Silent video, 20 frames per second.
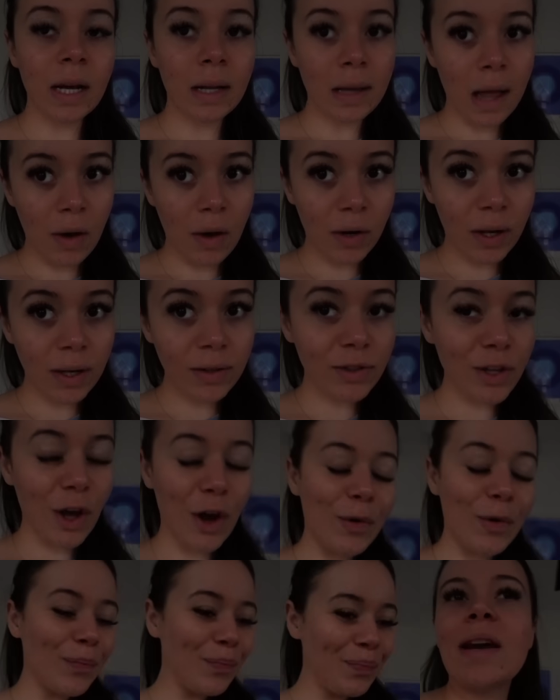cloudy.
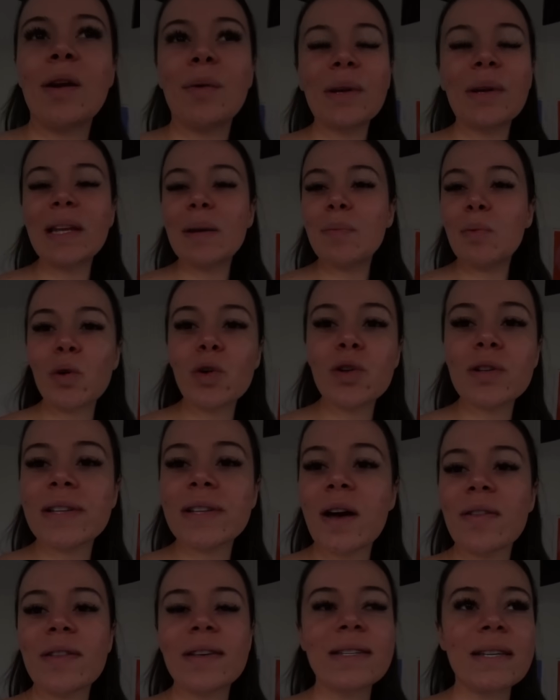So it really pulls
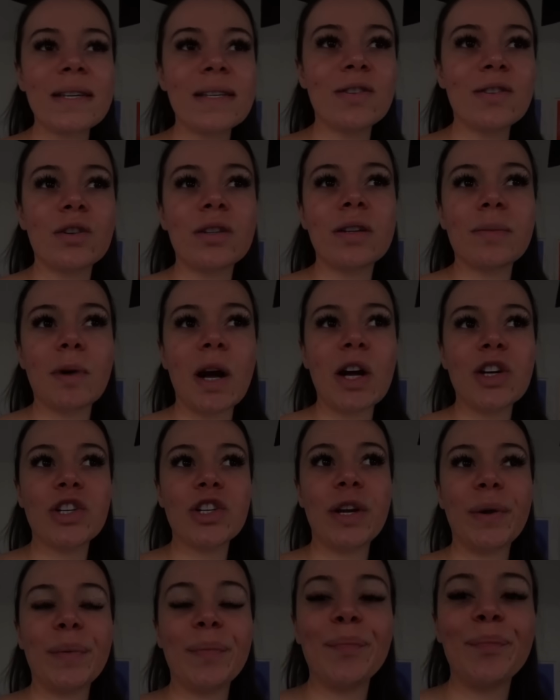out the seasonal
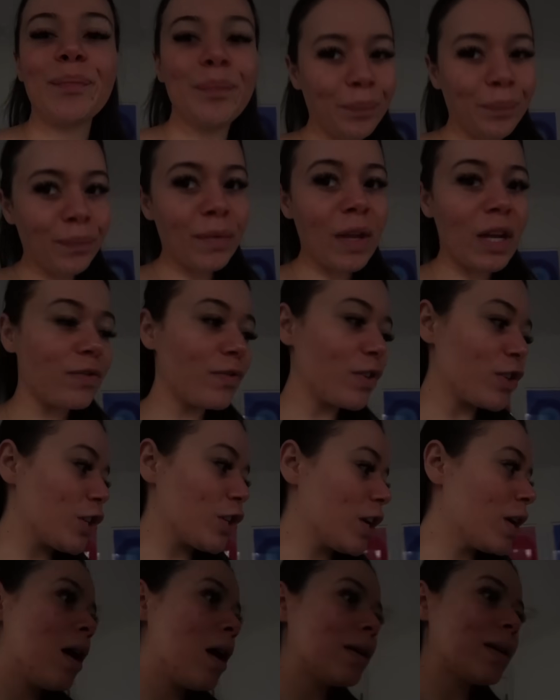depression that's for
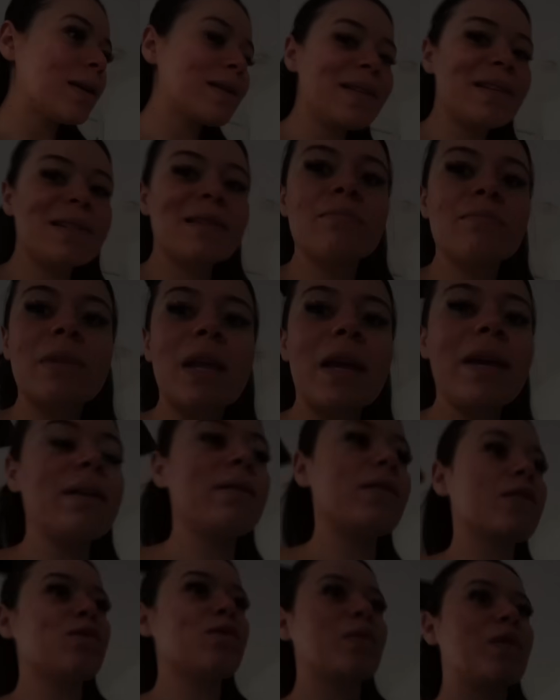sure. Let's get some light in this